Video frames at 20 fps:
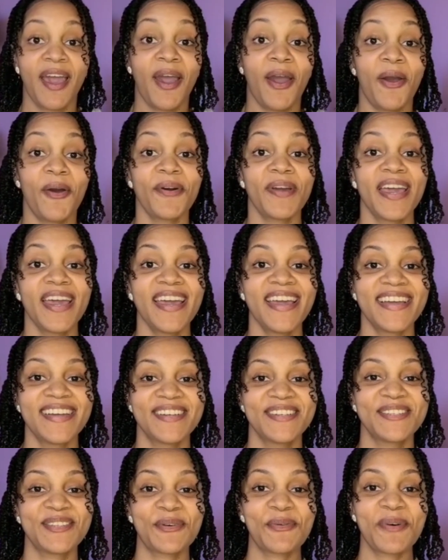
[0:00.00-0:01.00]
okay
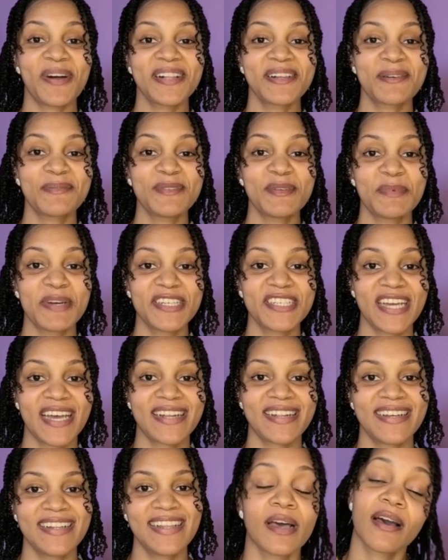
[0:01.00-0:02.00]
so welcome to my
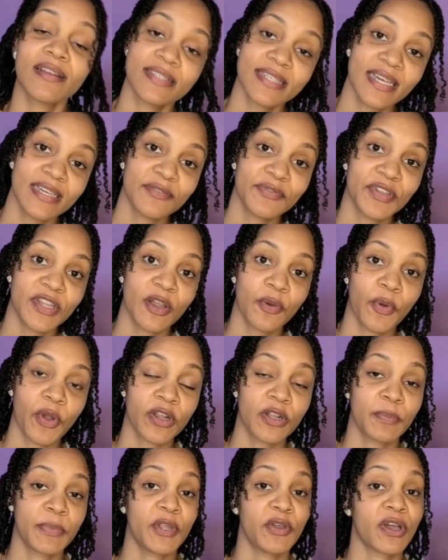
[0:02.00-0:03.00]
channel on today's video we're going to
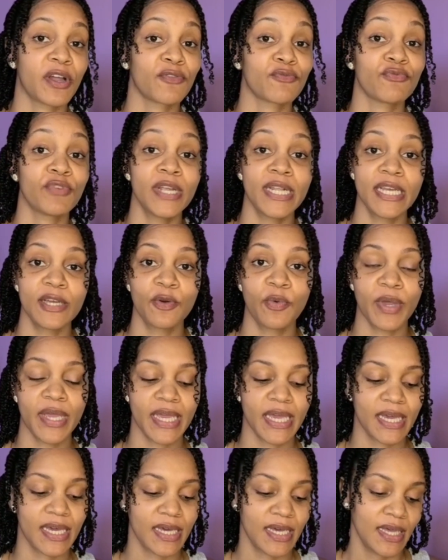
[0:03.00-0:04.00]
be doing a really quick